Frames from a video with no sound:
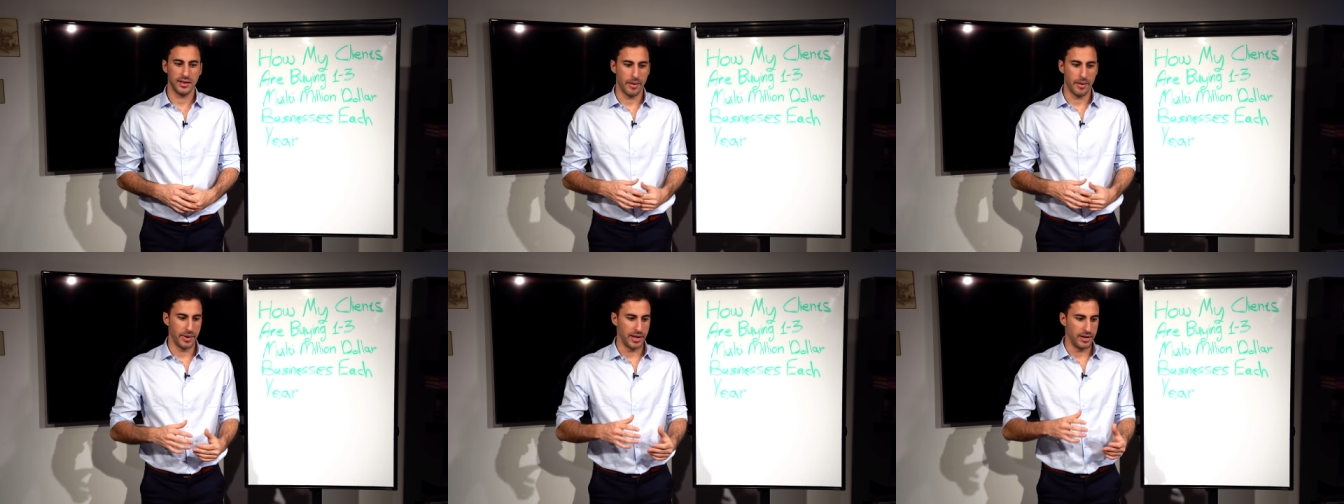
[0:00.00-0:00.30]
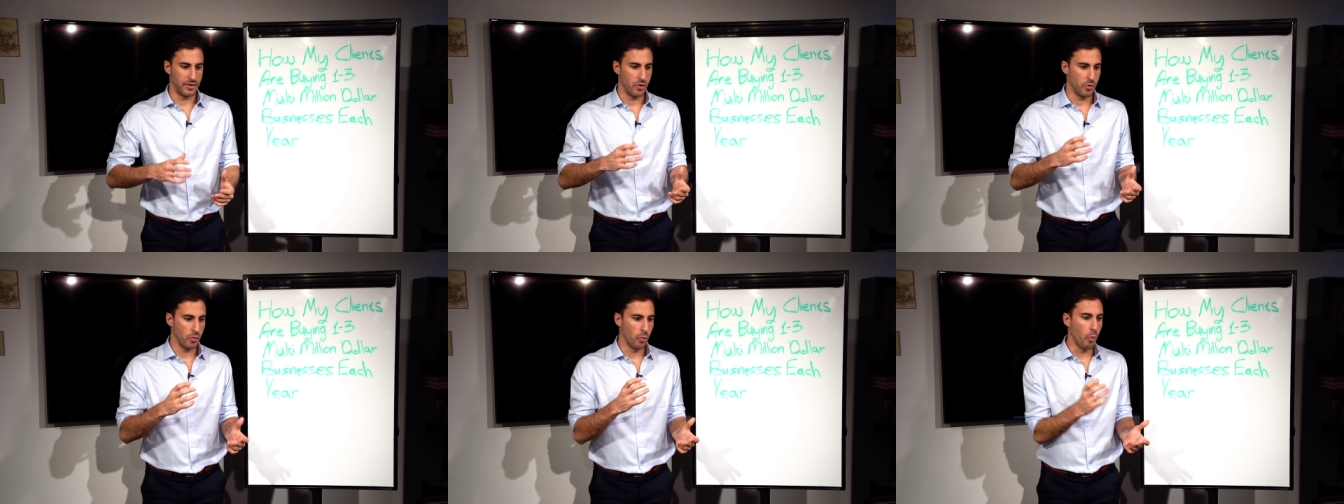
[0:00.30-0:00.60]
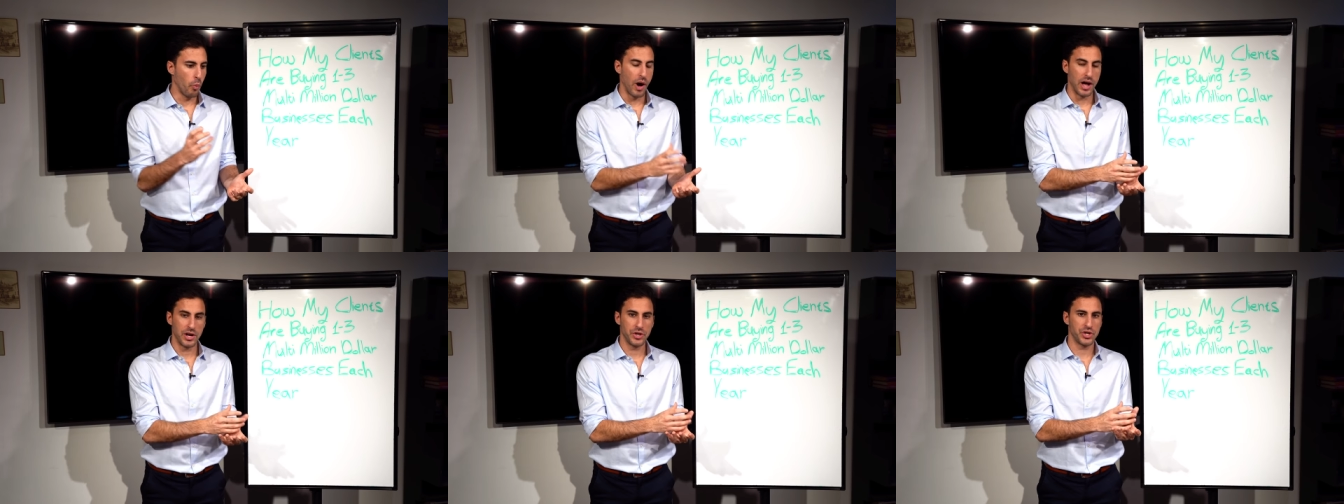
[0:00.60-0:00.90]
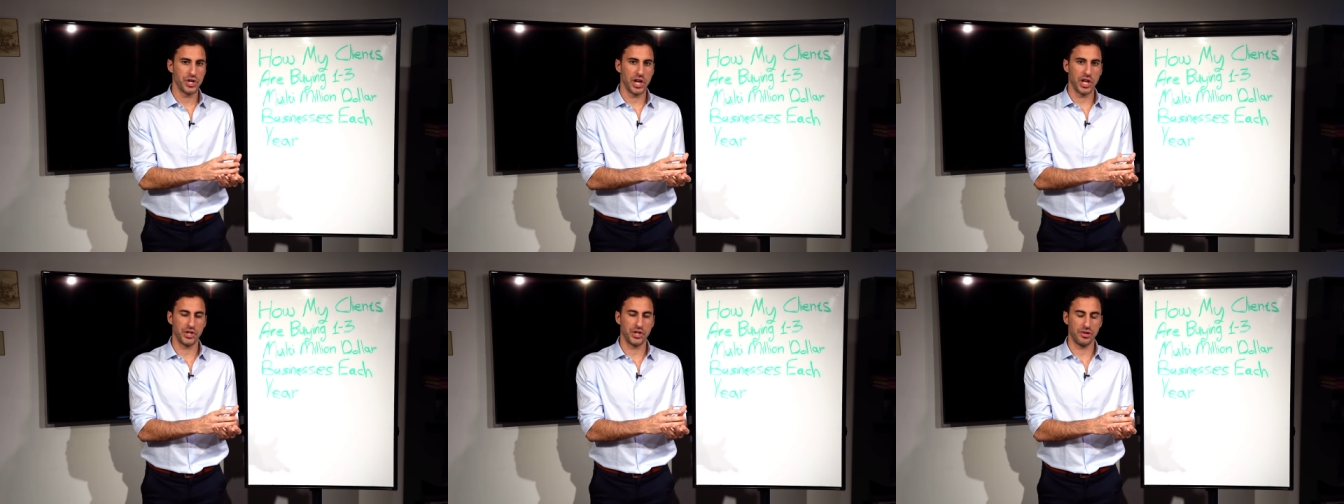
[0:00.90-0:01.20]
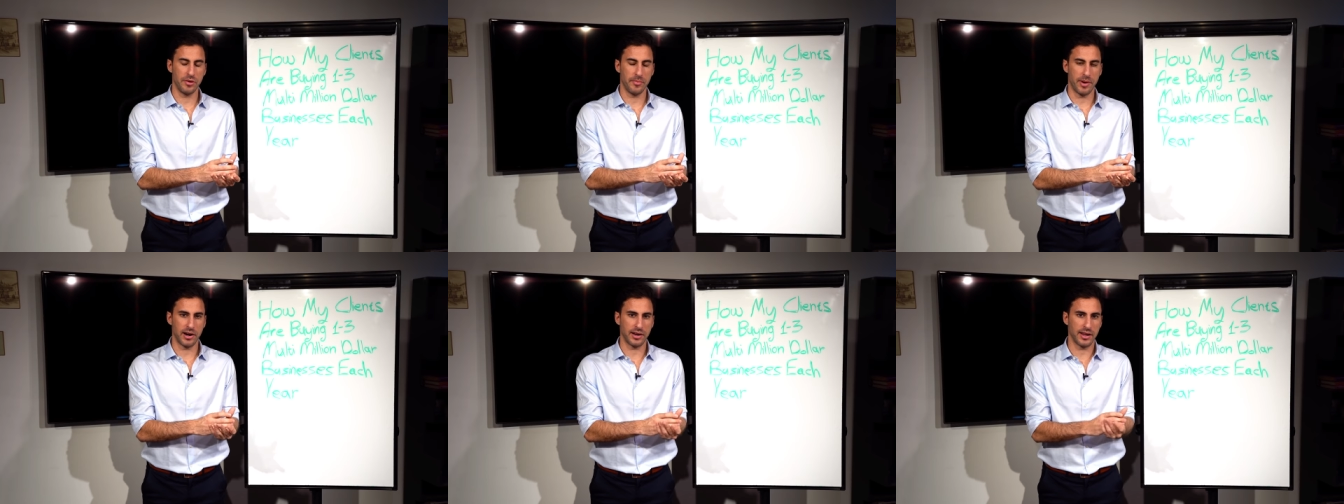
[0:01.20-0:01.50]
I mean, one change in
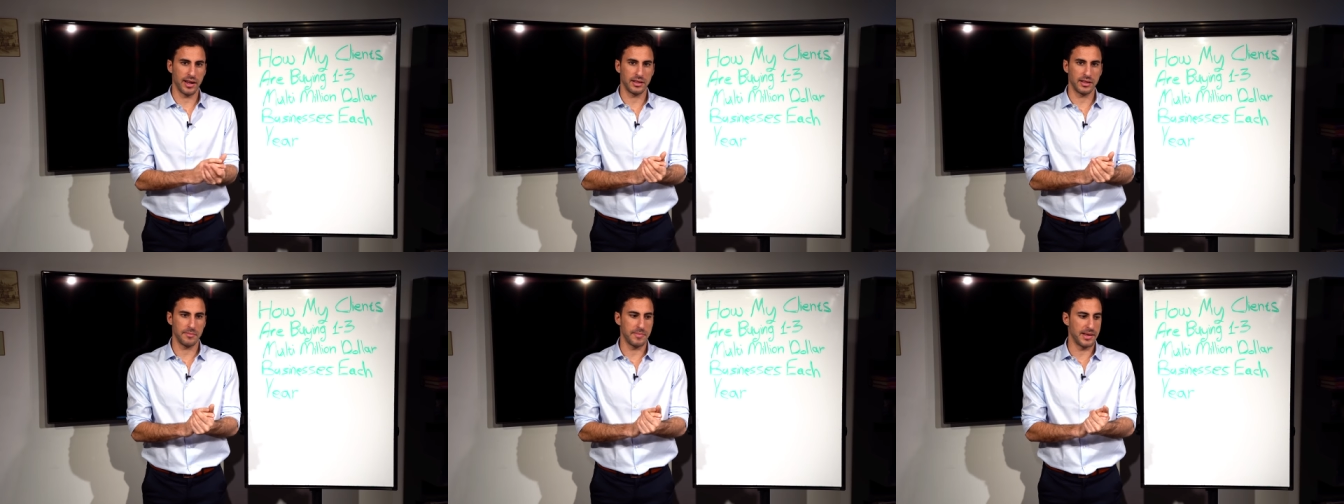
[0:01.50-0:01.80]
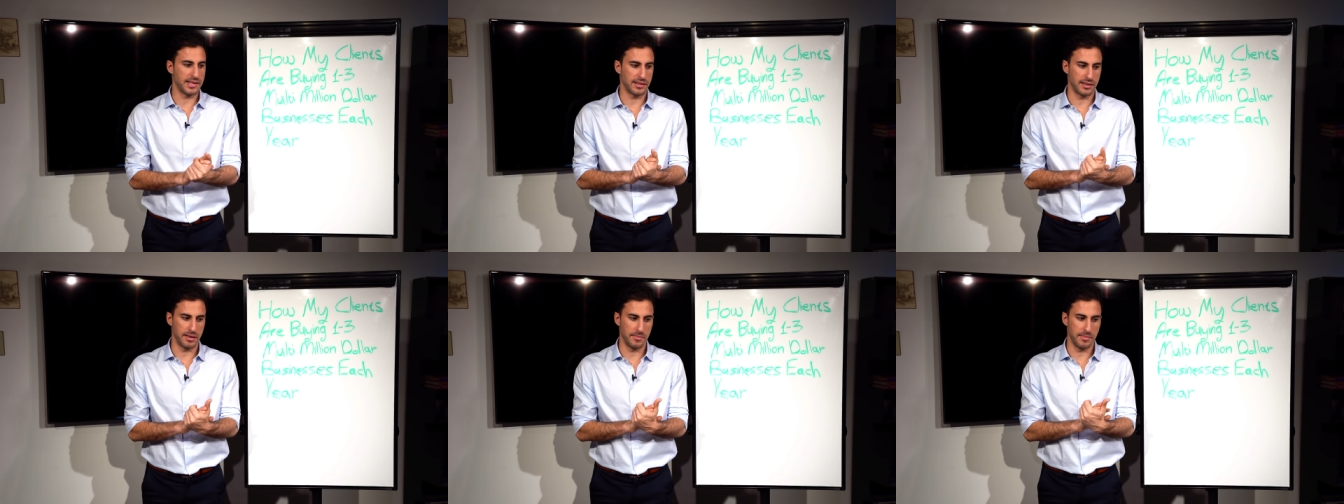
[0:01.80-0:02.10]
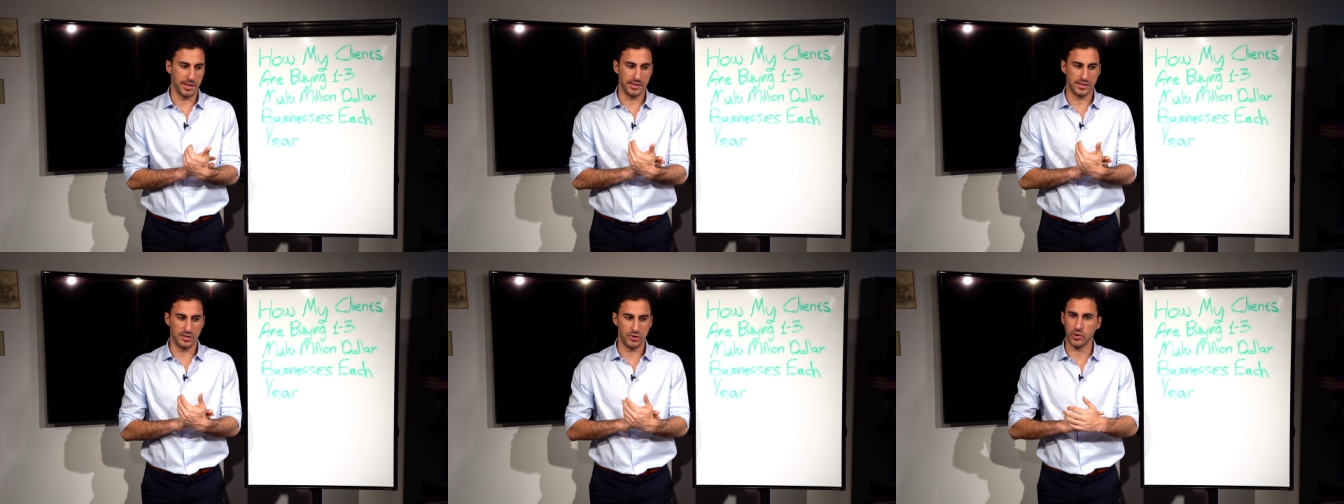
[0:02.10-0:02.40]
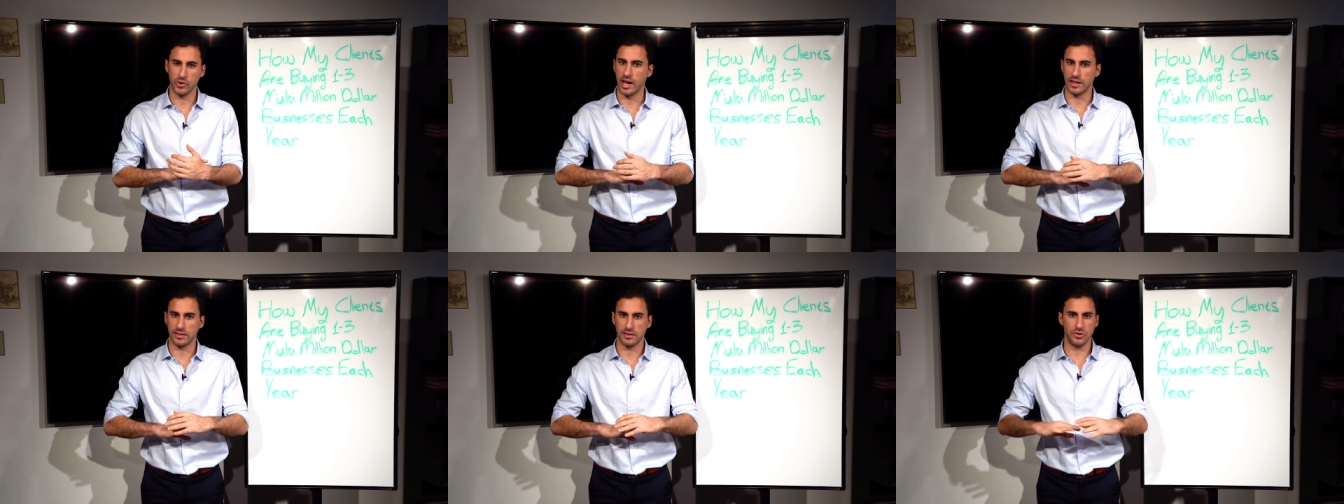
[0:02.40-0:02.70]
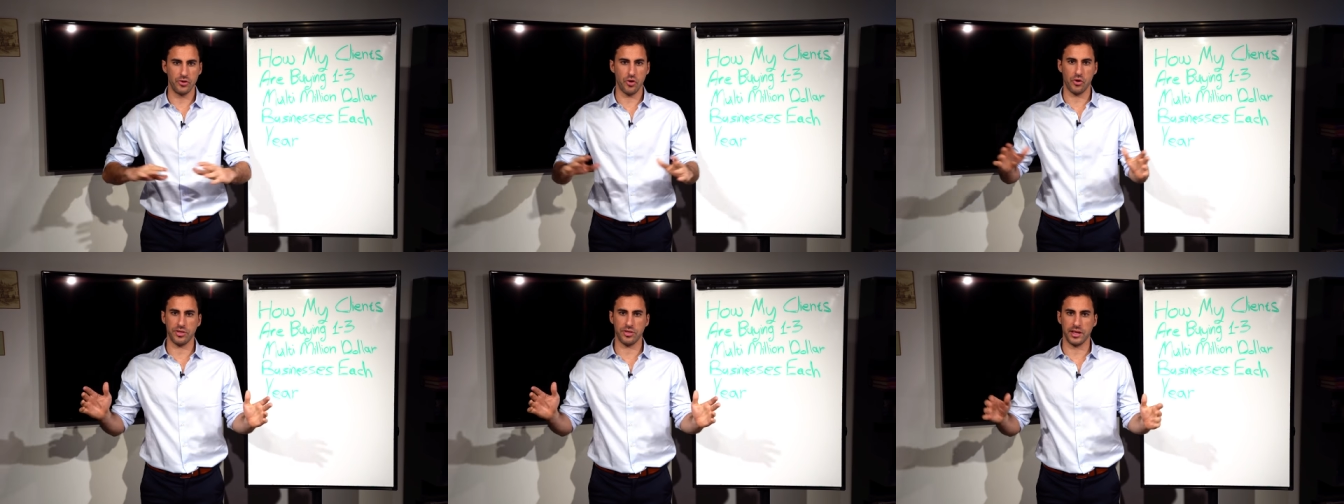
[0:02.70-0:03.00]
the market basically means you got
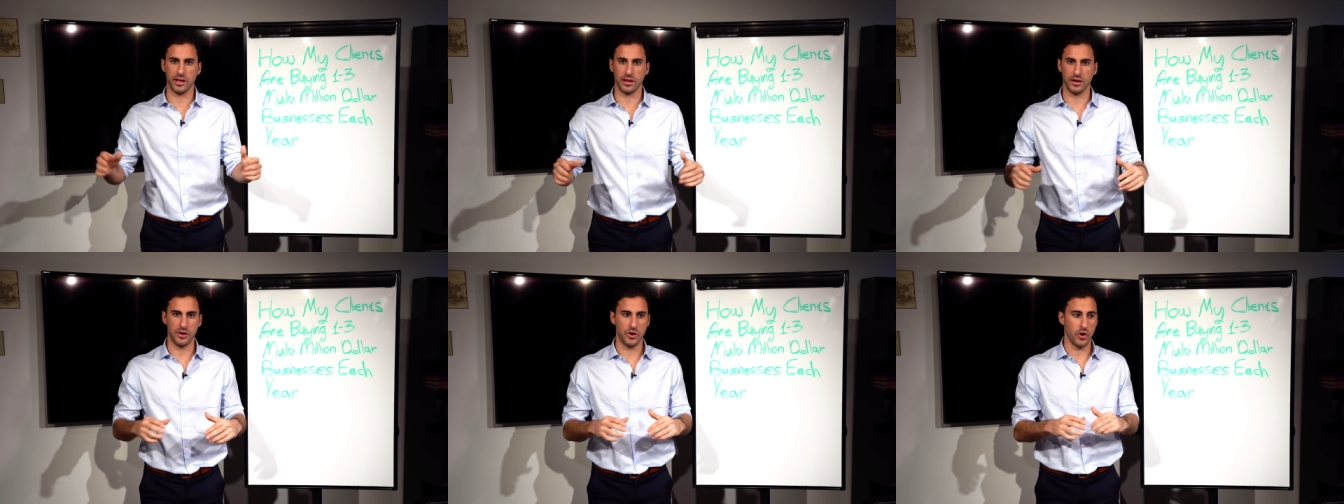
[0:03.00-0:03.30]
nothing,